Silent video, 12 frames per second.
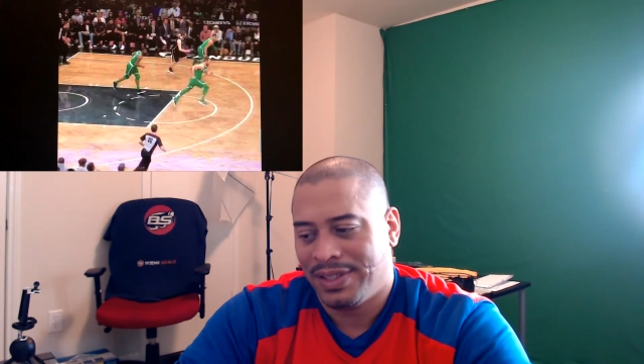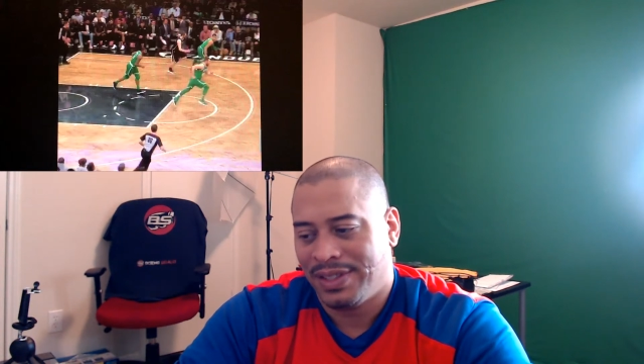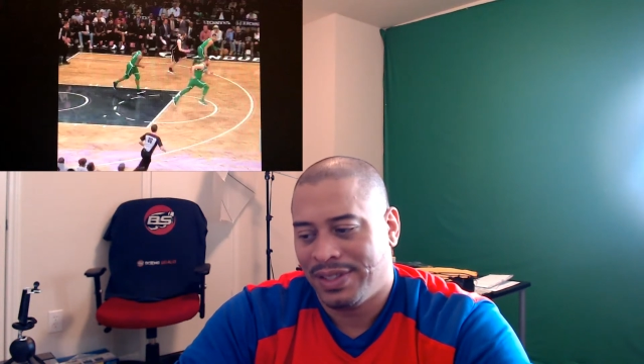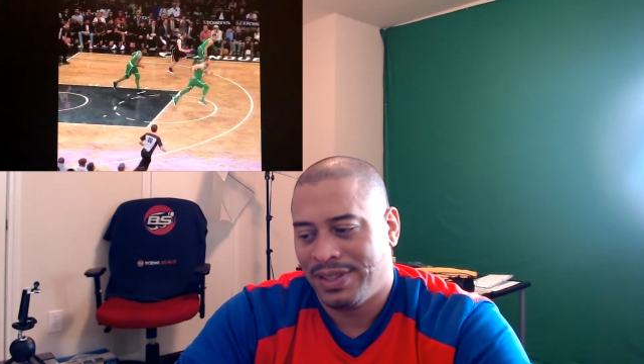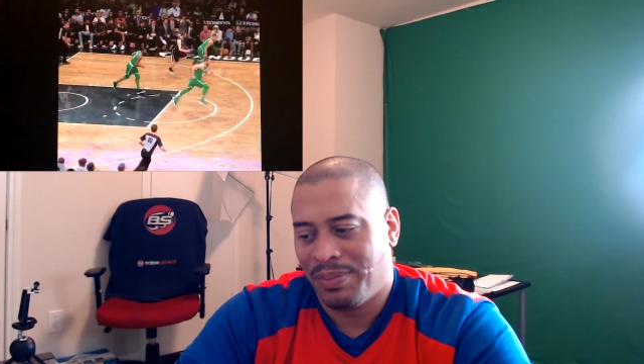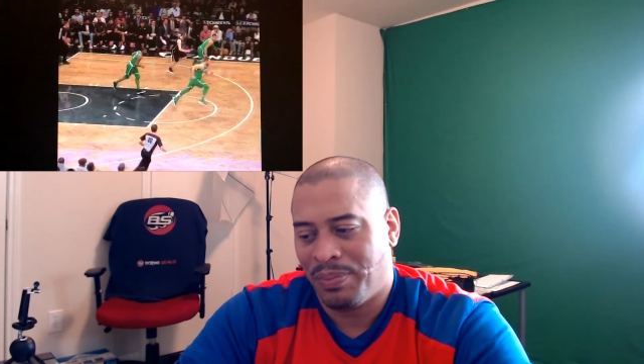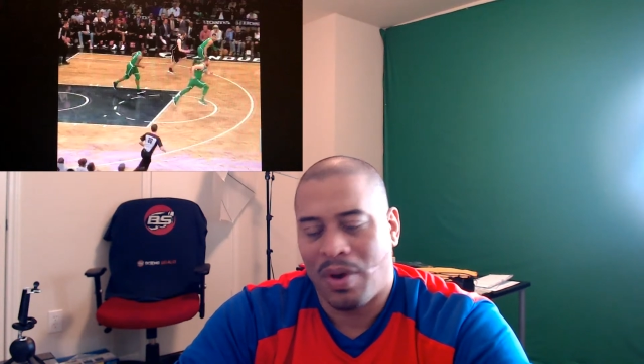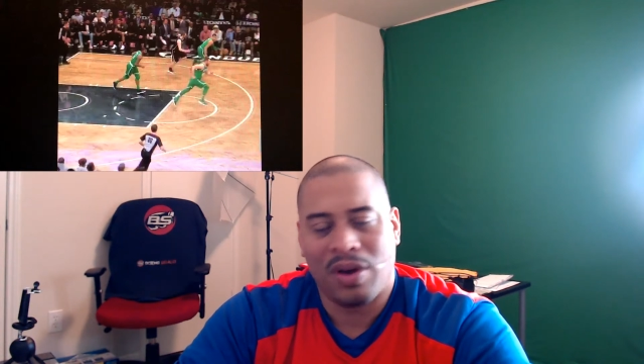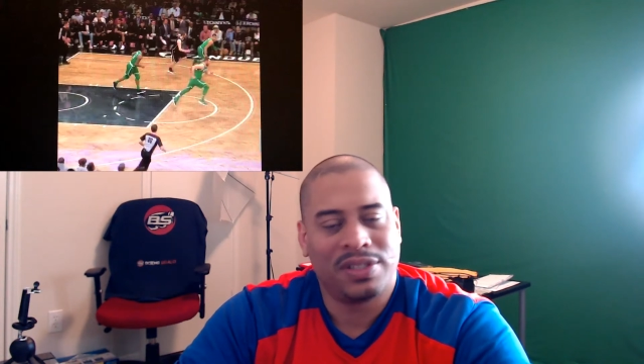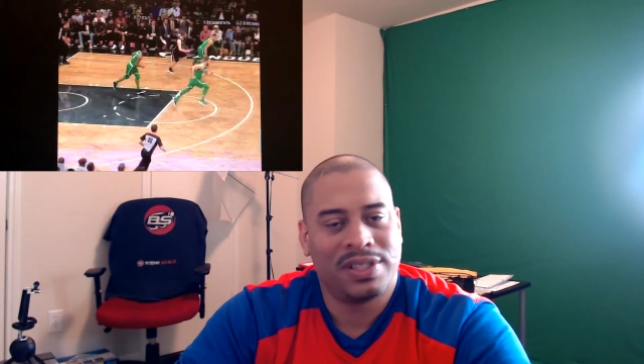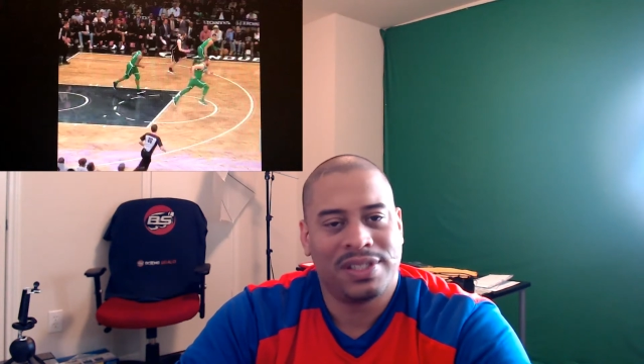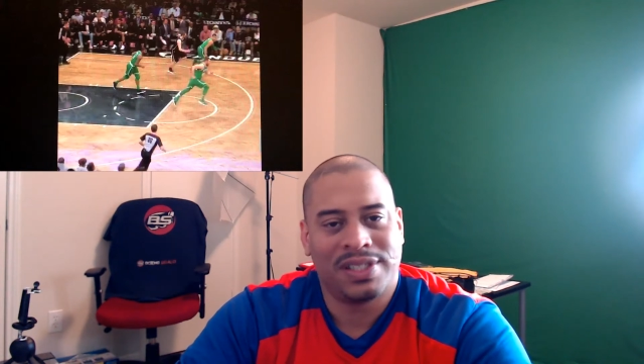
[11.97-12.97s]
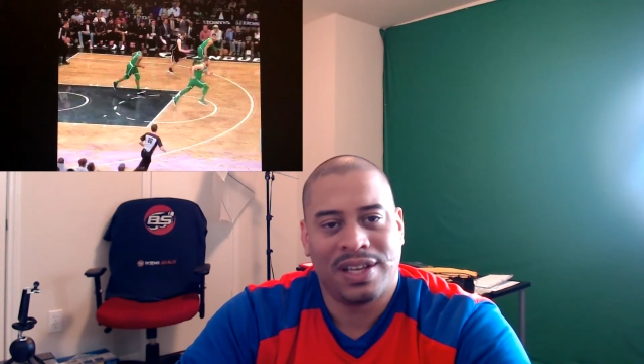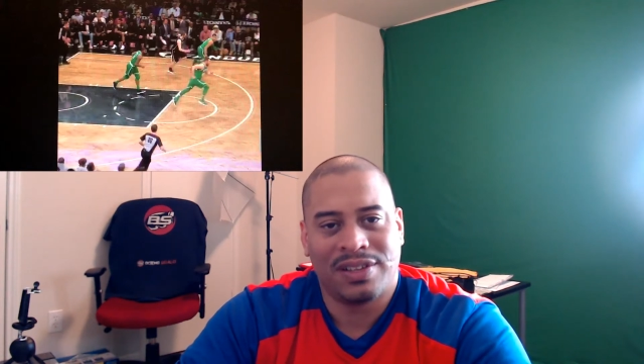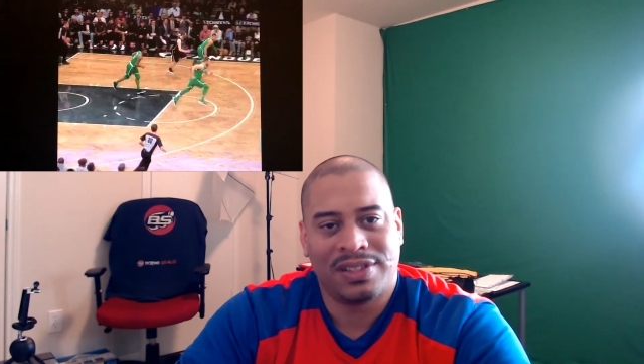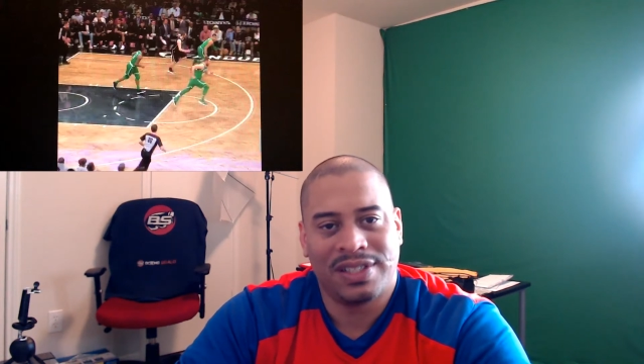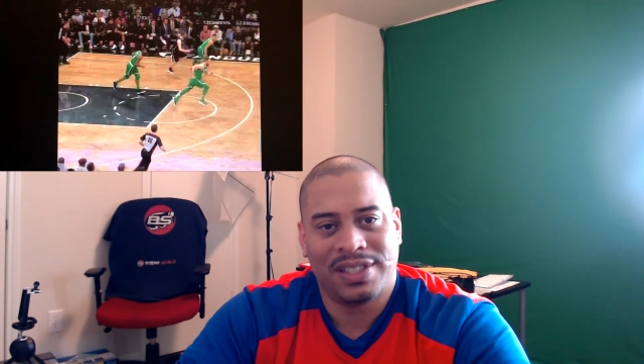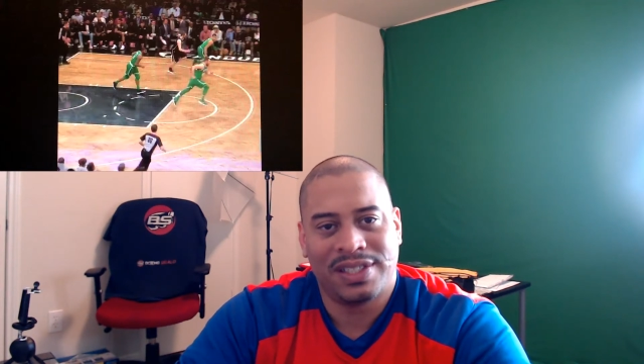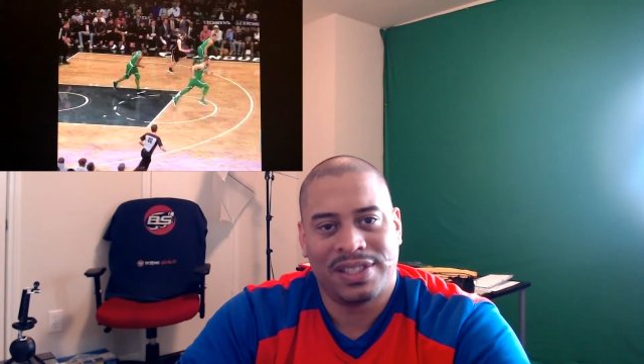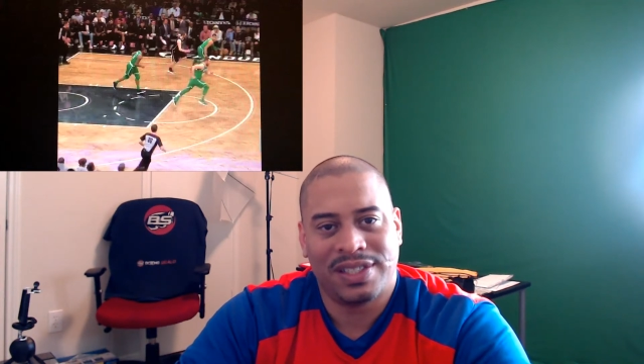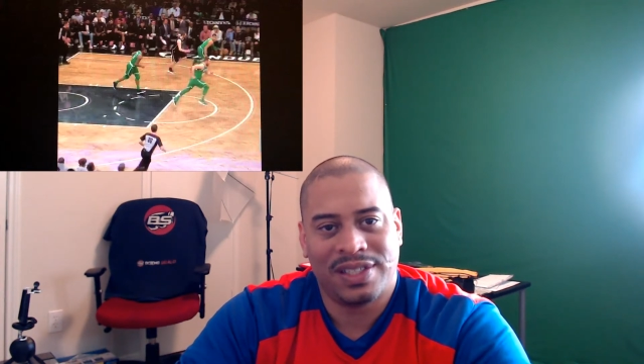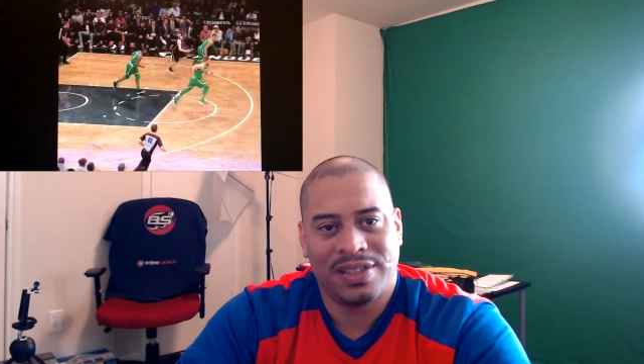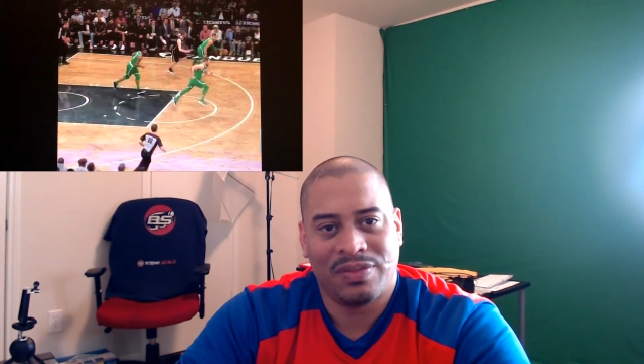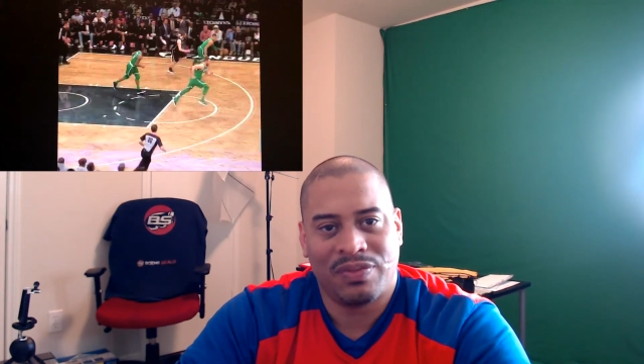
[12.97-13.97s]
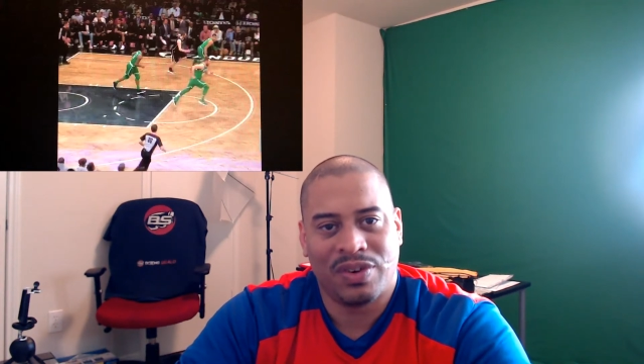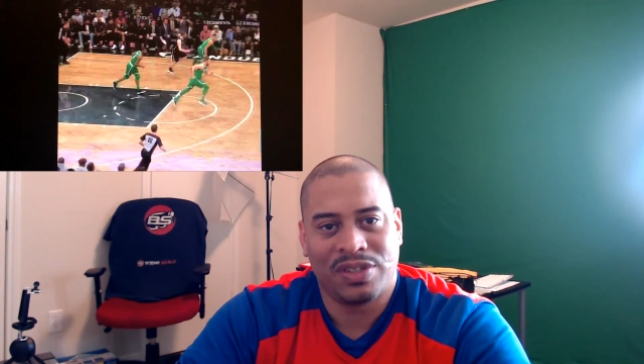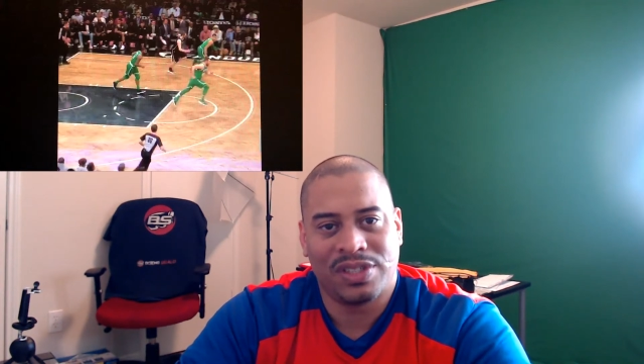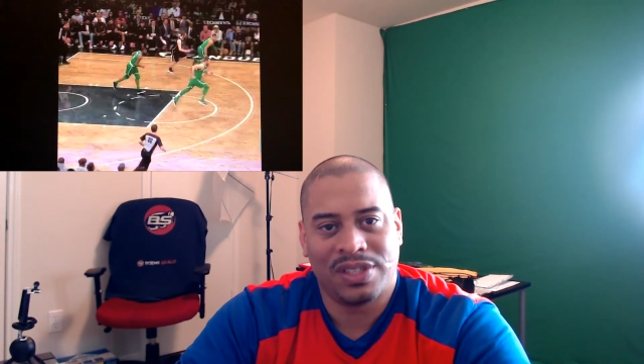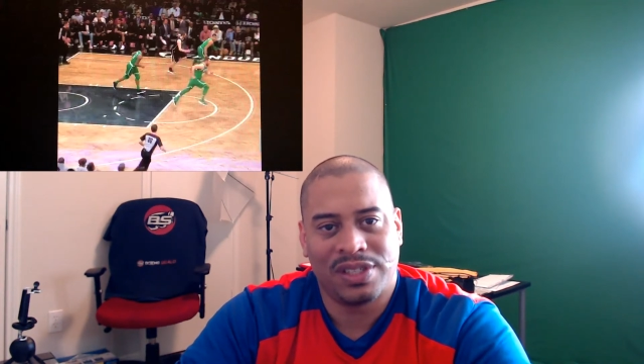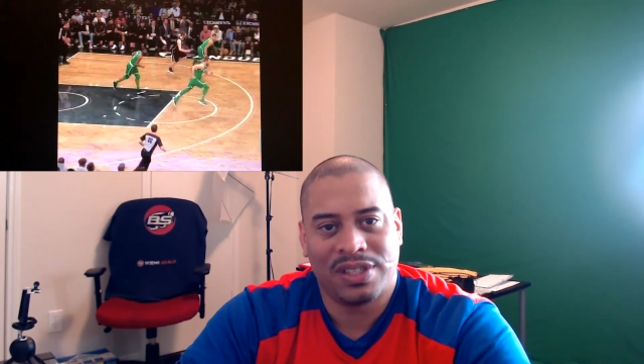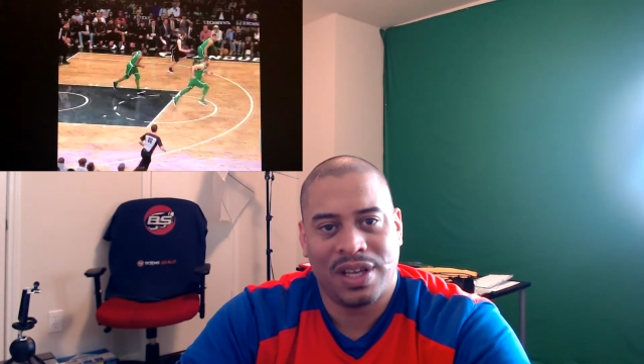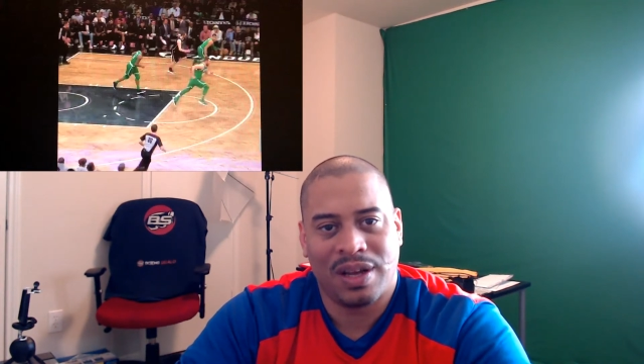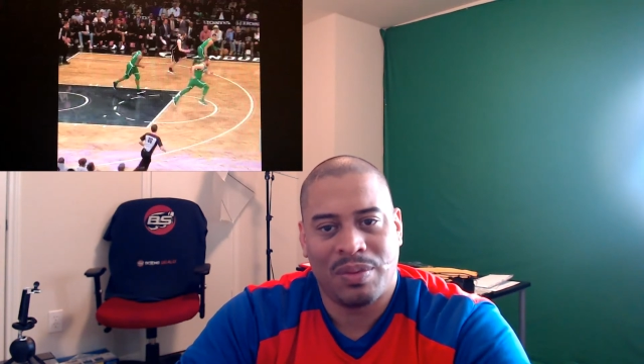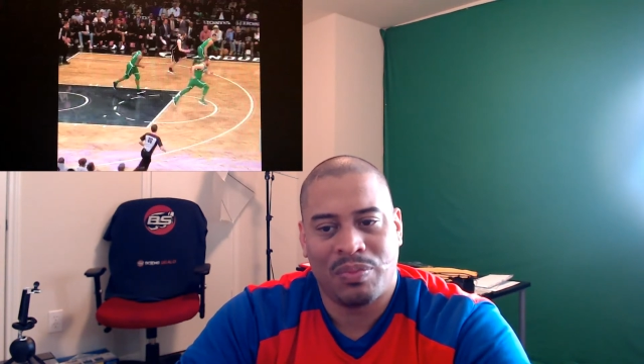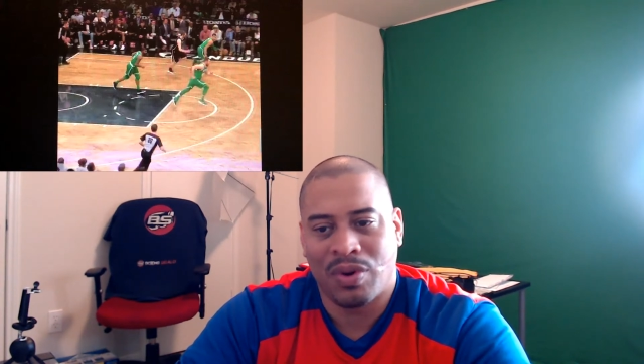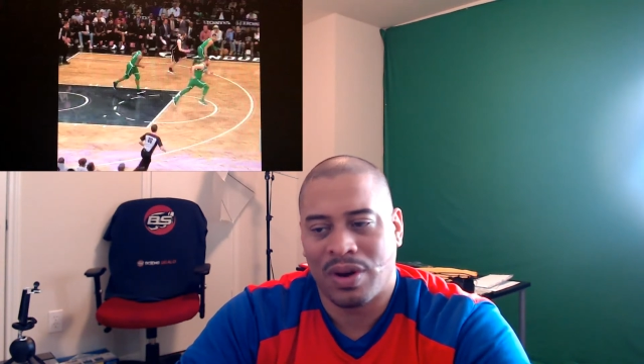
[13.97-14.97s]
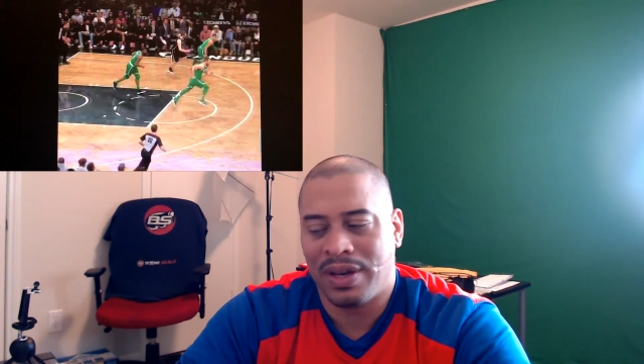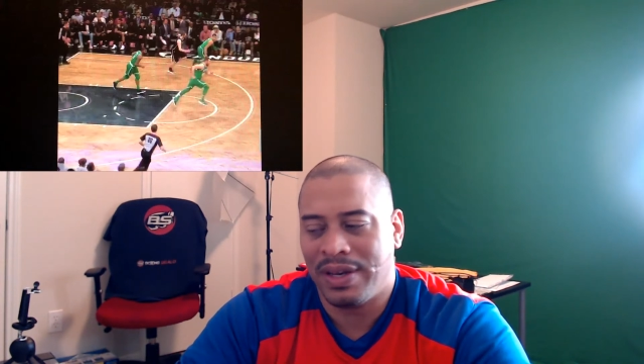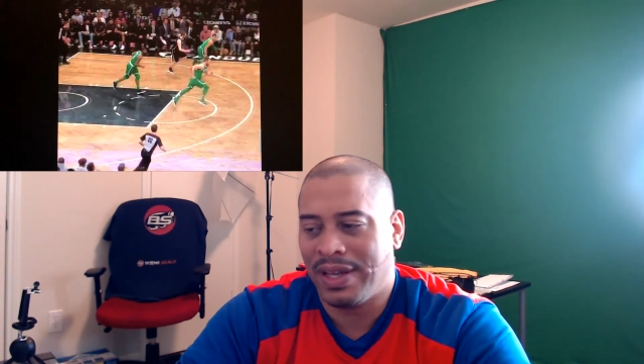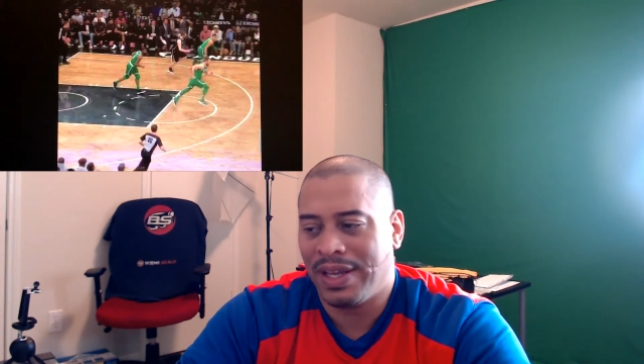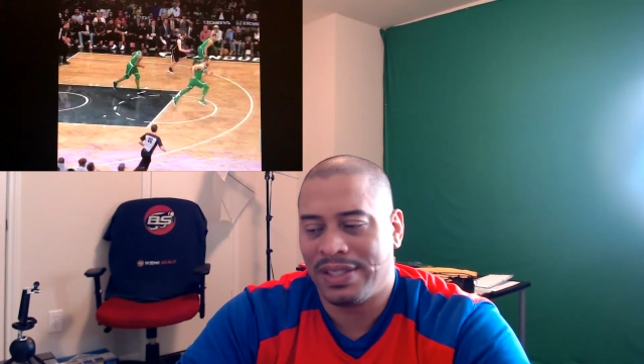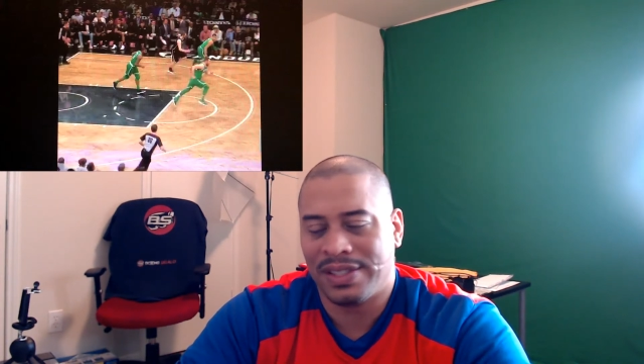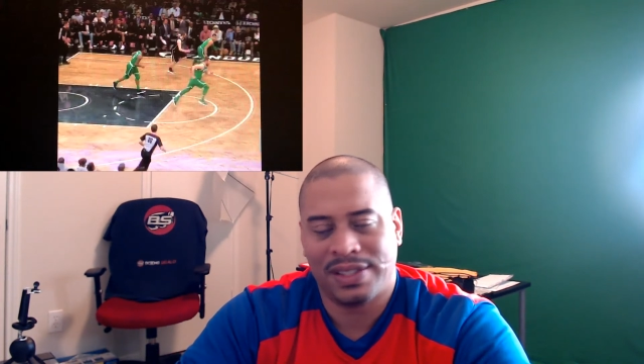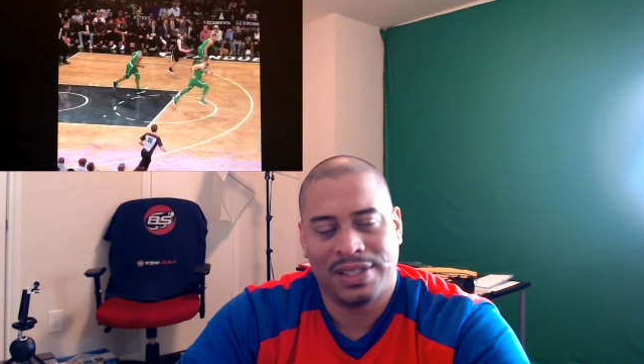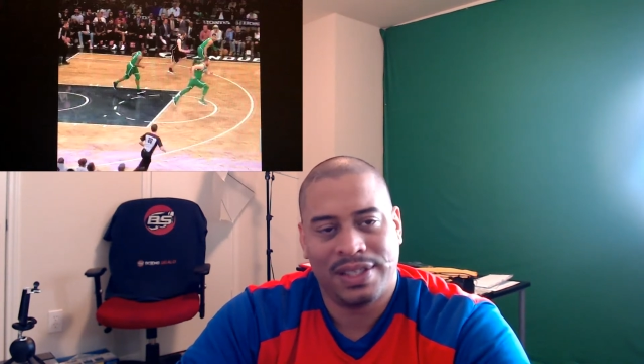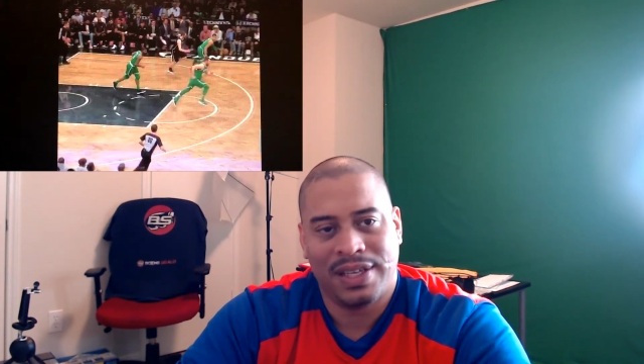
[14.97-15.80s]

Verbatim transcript: Boston Celtics versus uh, Brooklyn Nets?